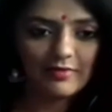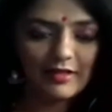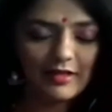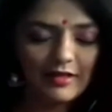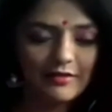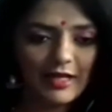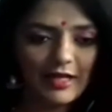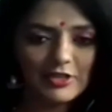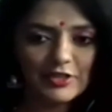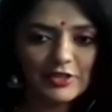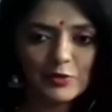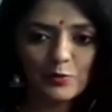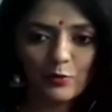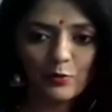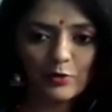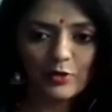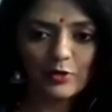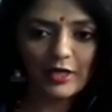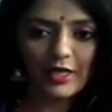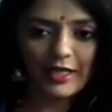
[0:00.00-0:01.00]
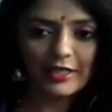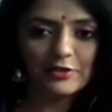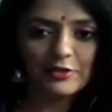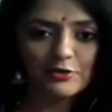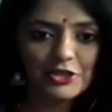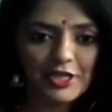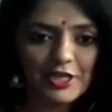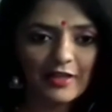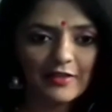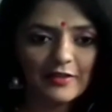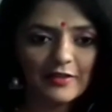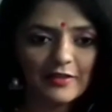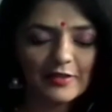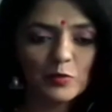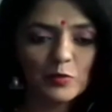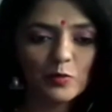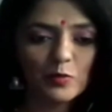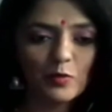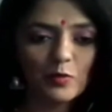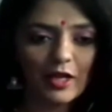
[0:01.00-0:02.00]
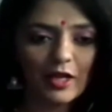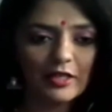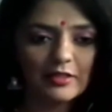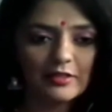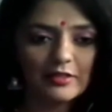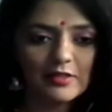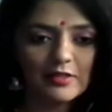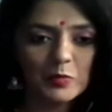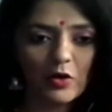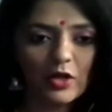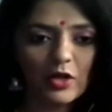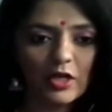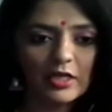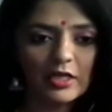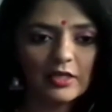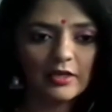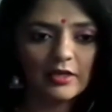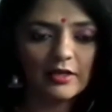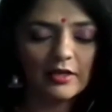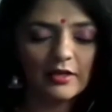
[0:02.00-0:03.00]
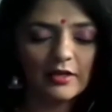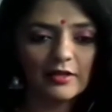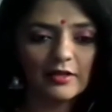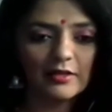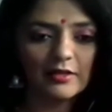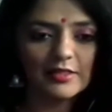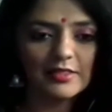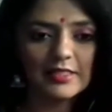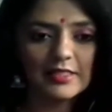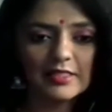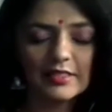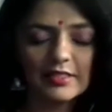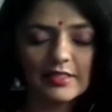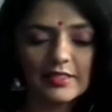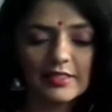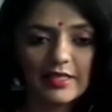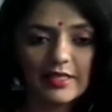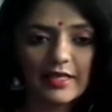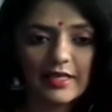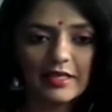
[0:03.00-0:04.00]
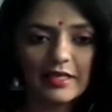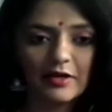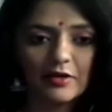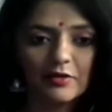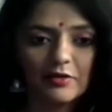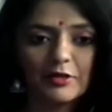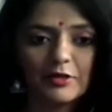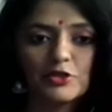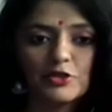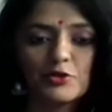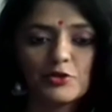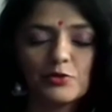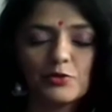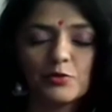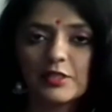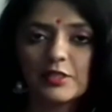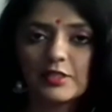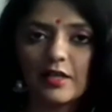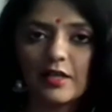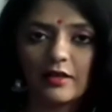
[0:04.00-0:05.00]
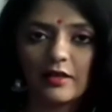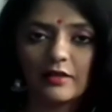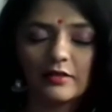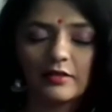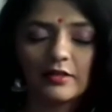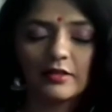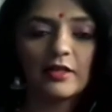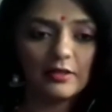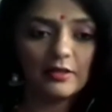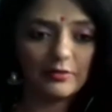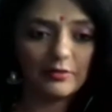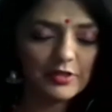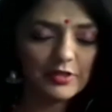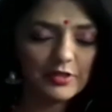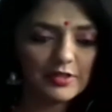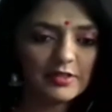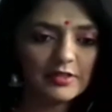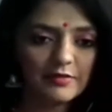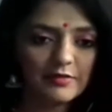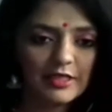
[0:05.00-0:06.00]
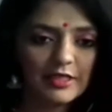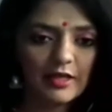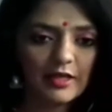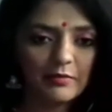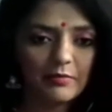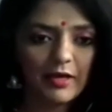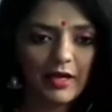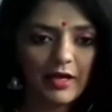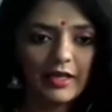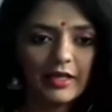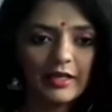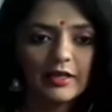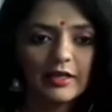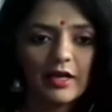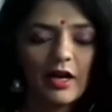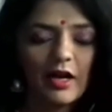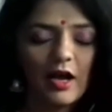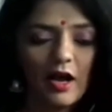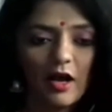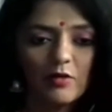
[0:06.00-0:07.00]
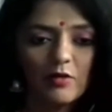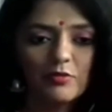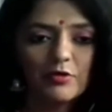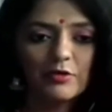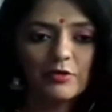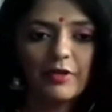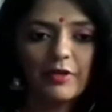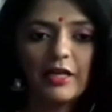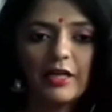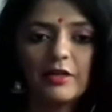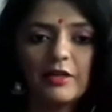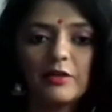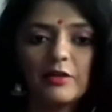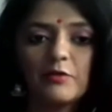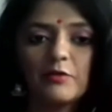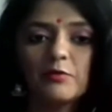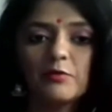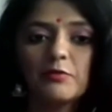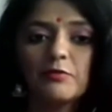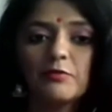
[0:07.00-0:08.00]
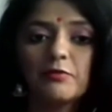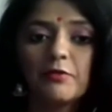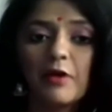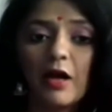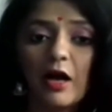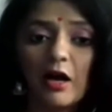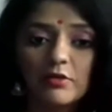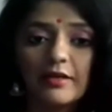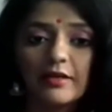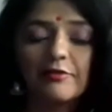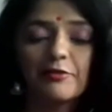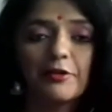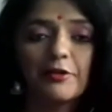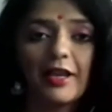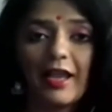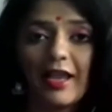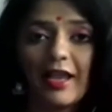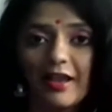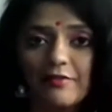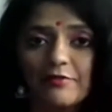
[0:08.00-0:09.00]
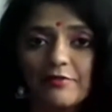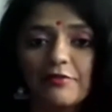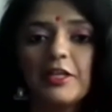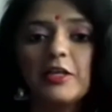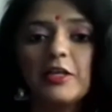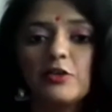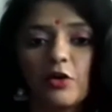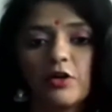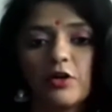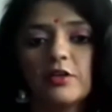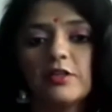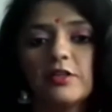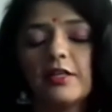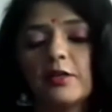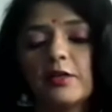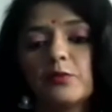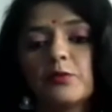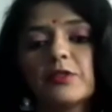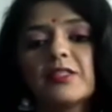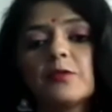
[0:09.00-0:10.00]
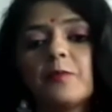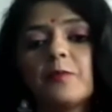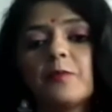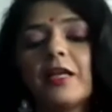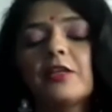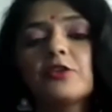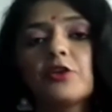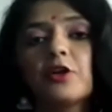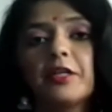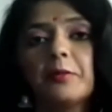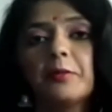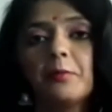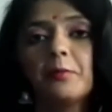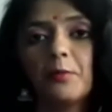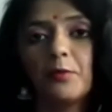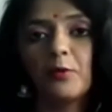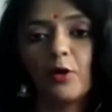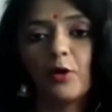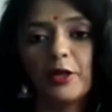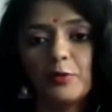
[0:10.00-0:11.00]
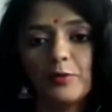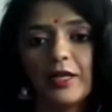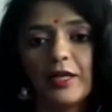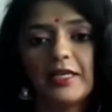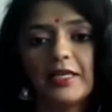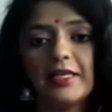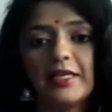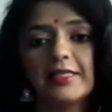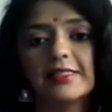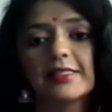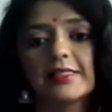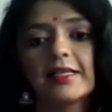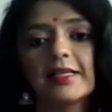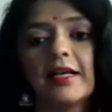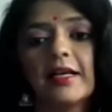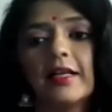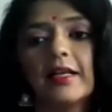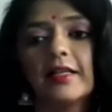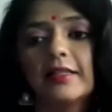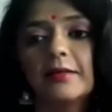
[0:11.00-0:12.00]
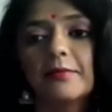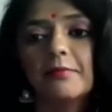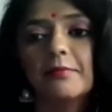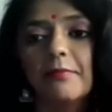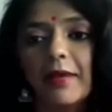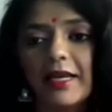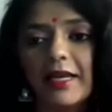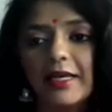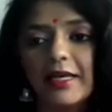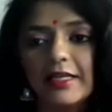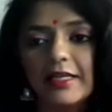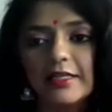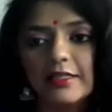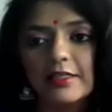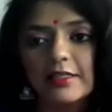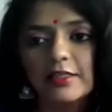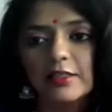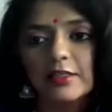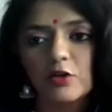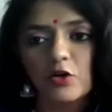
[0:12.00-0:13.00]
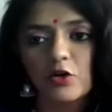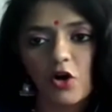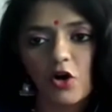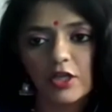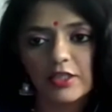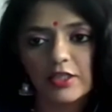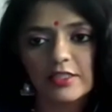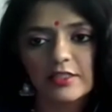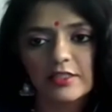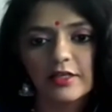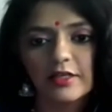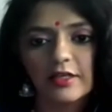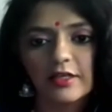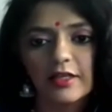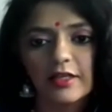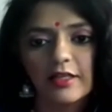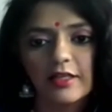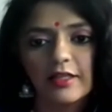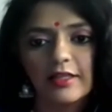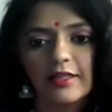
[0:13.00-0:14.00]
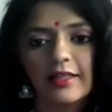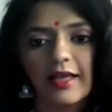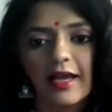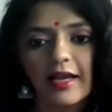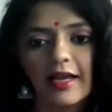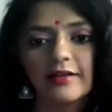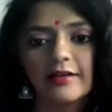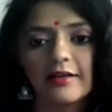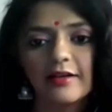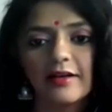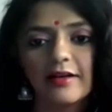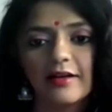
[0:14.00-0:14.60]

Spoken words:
I just would like to share this one small statistic here, which was a survey done by Harvard, where it found that for every dollar that was spent on employee wellness, the medical cost that